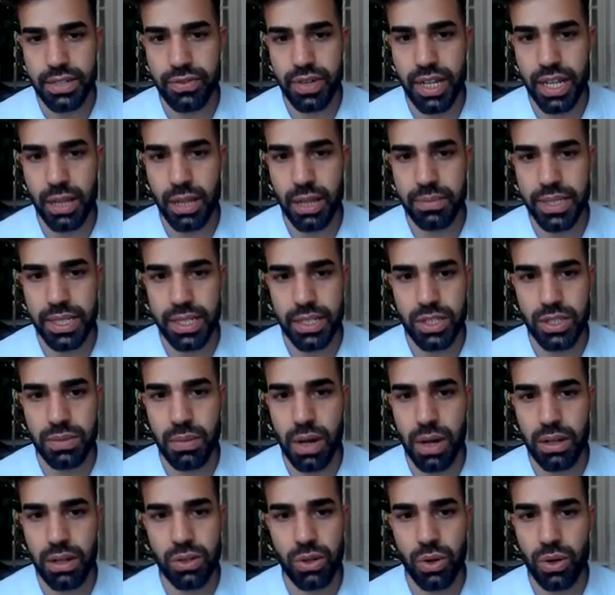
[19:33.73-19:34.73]
developed in a
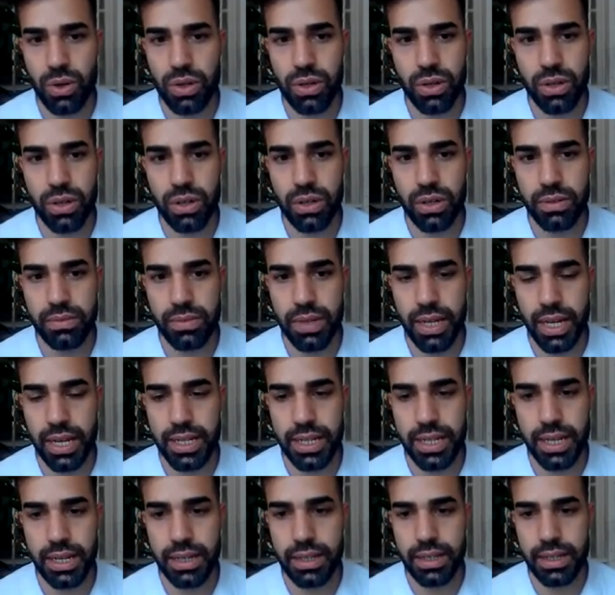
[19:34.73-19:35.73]
small corner,
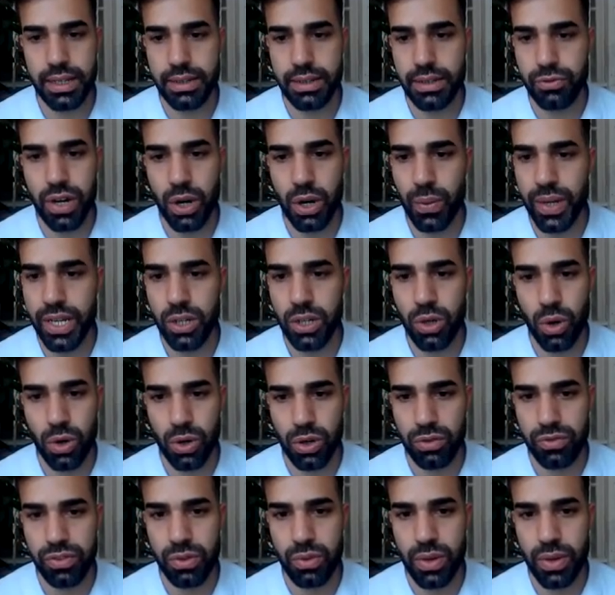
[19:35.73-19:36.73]
in a faraway
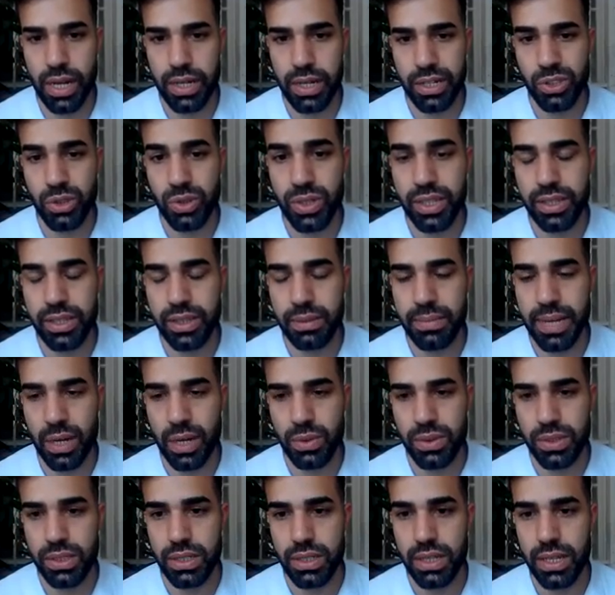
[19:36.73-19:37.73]
corner of Iran underneath a
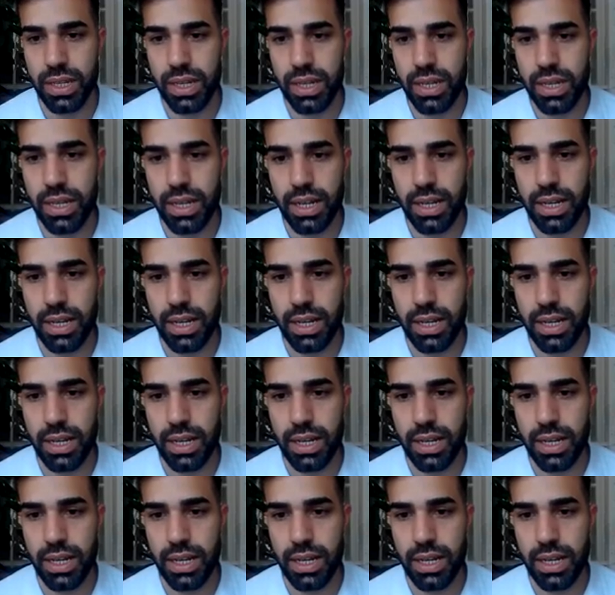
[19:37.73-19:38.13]
mountain.